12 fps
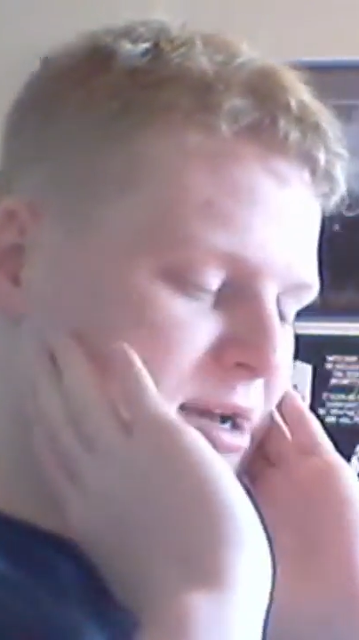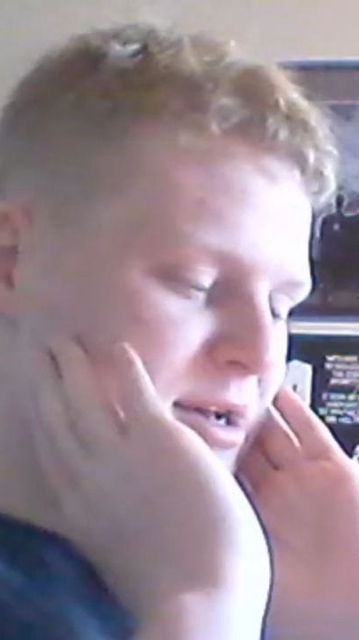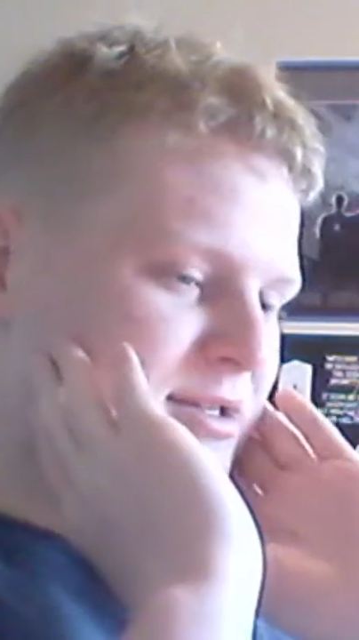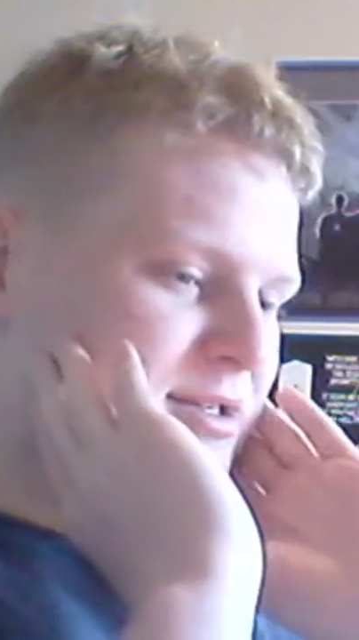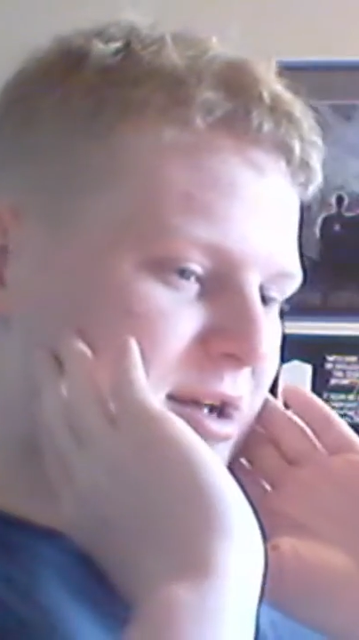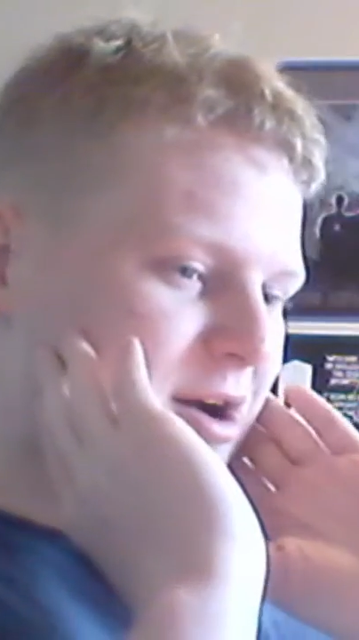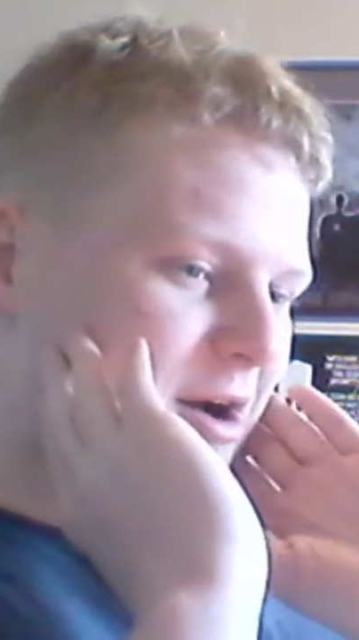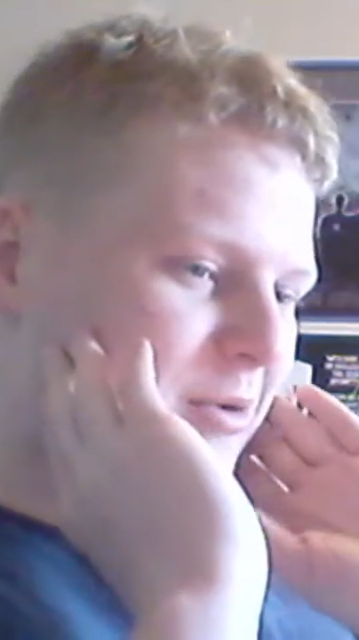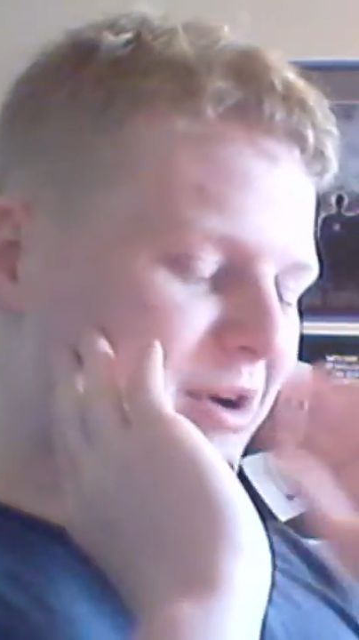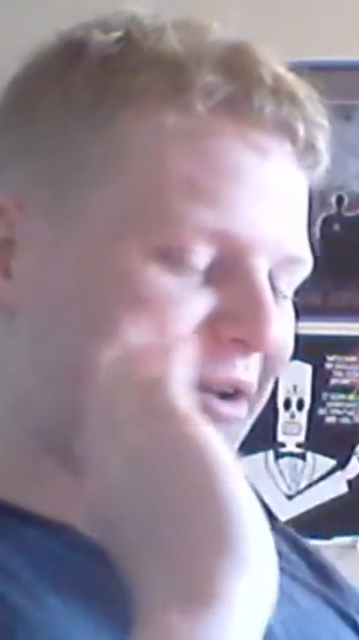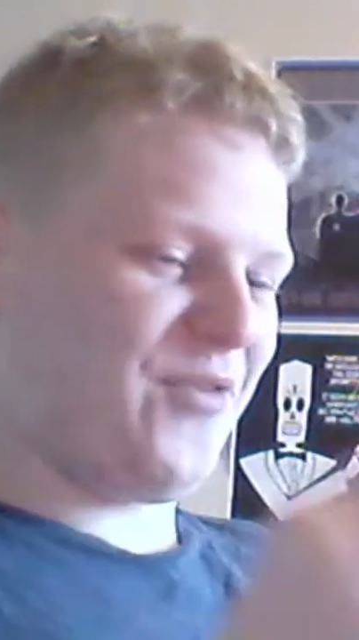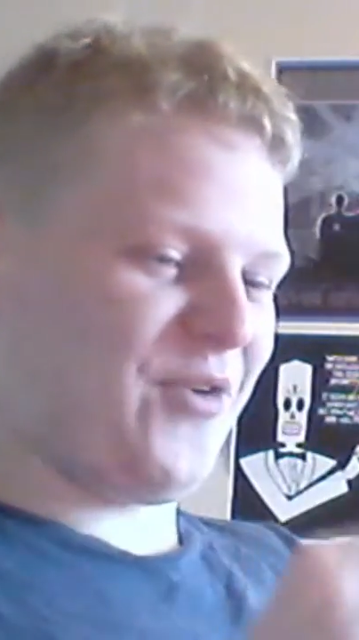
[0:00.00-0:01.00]
So I
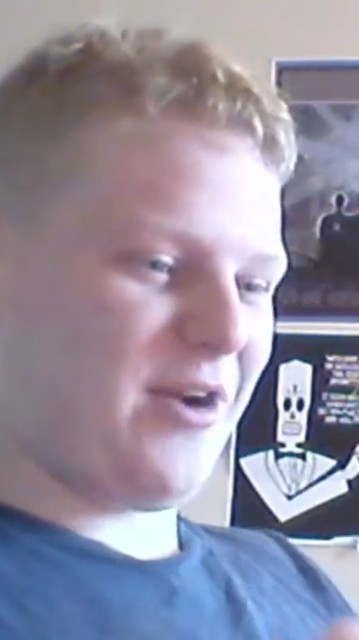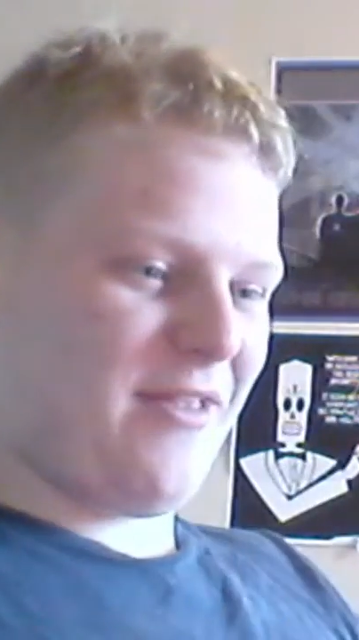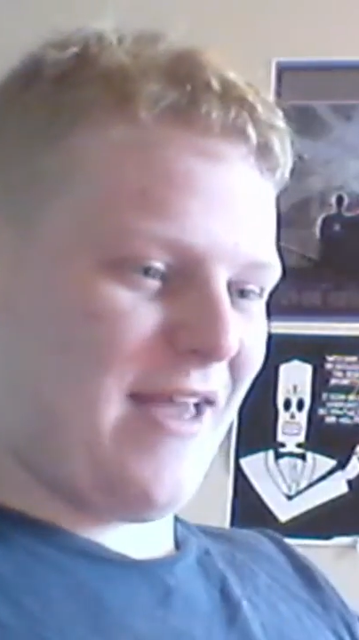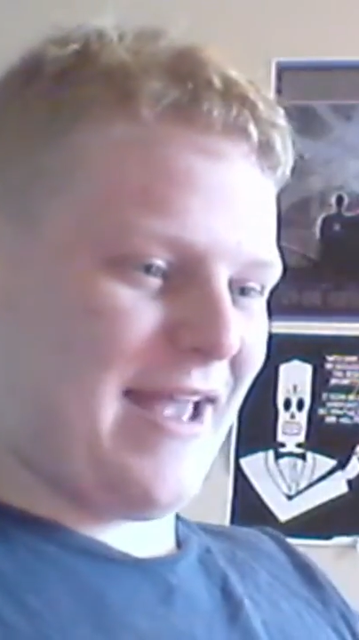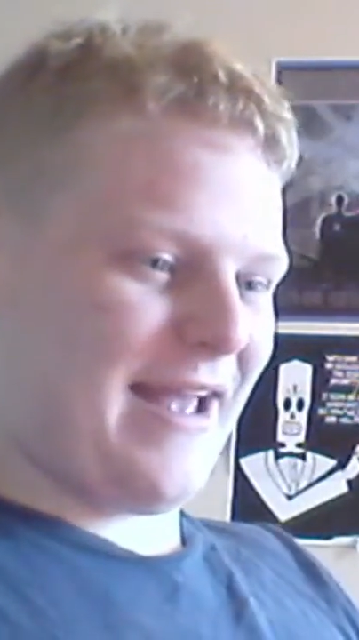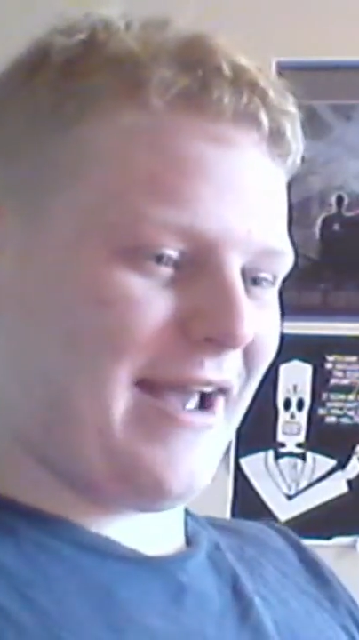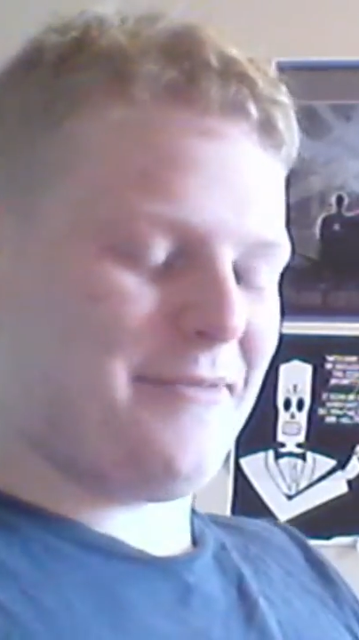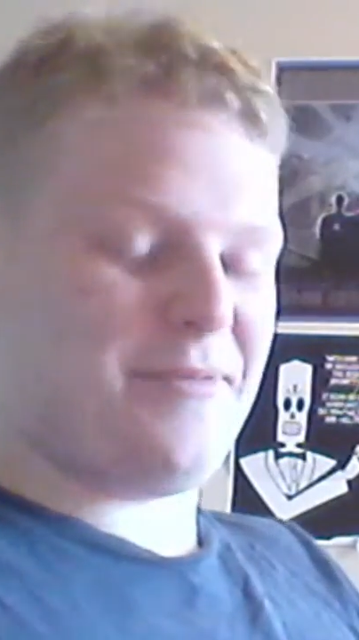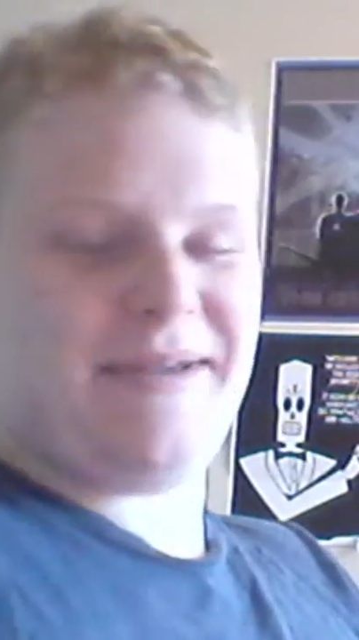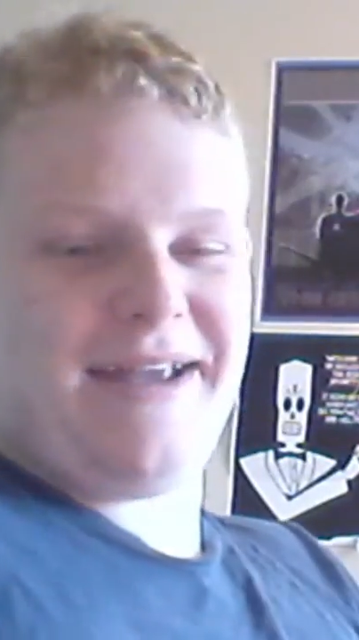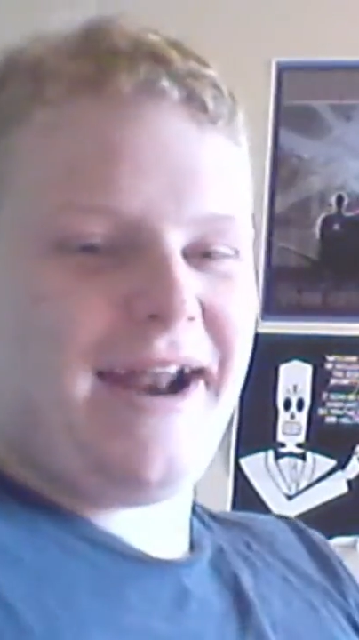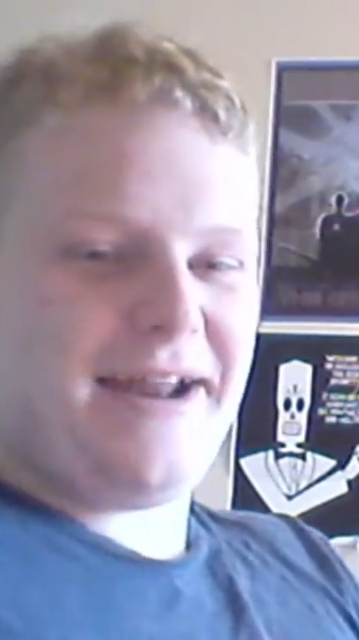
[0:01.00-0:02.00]
wonder if they're gonna it would
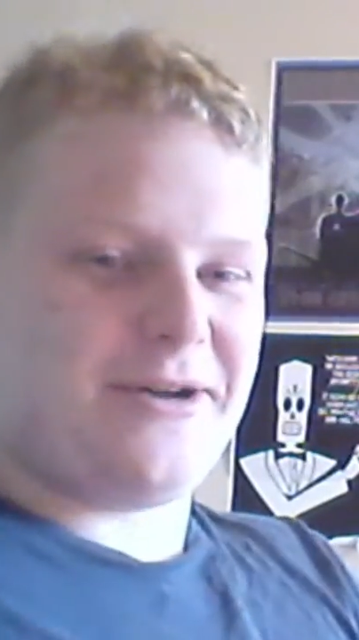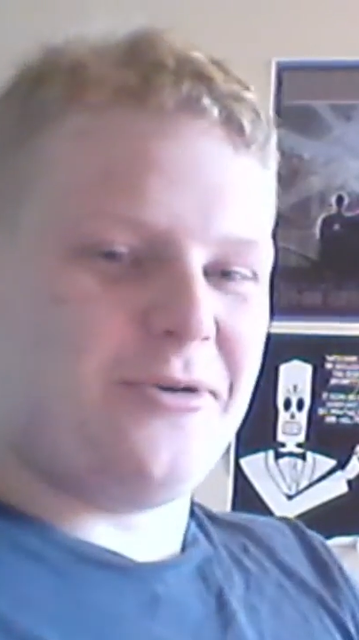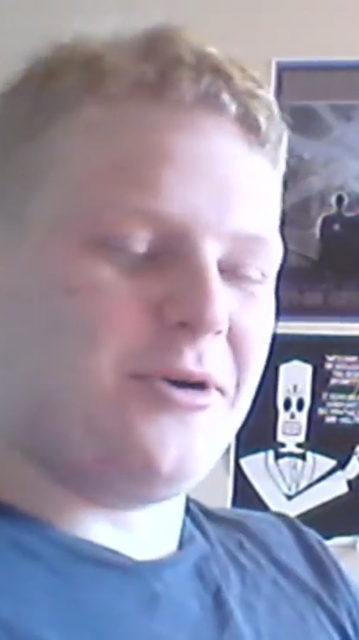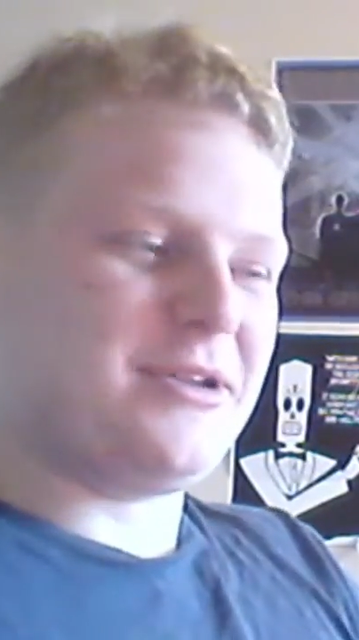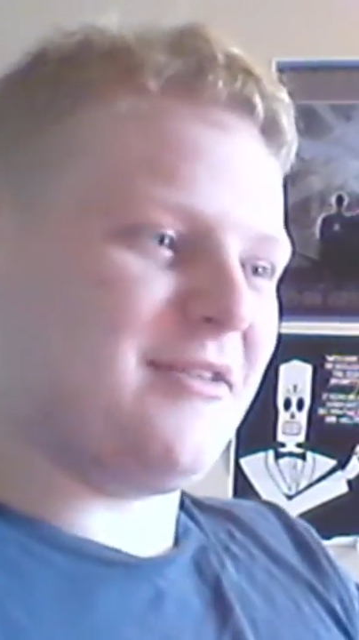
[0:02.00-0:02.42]
be kind of cool